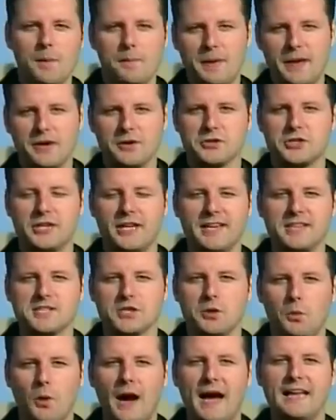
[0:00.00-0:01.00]
While Peterson
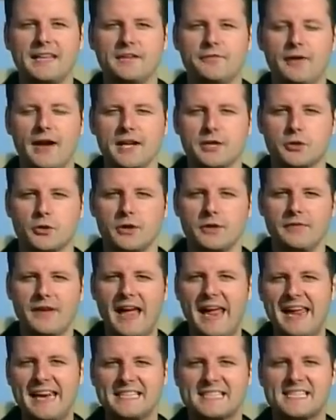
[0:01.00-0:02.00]
is a wily veteran of
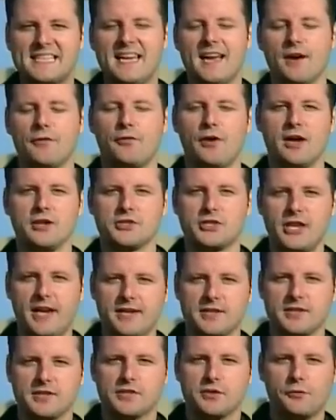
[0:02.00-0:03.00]
8 CFL
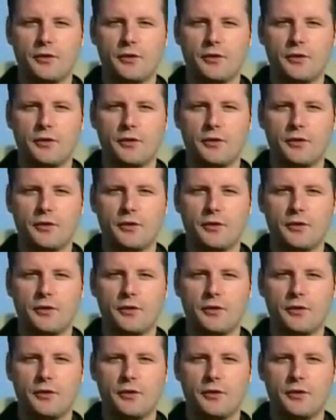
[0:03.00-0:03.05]
seasons,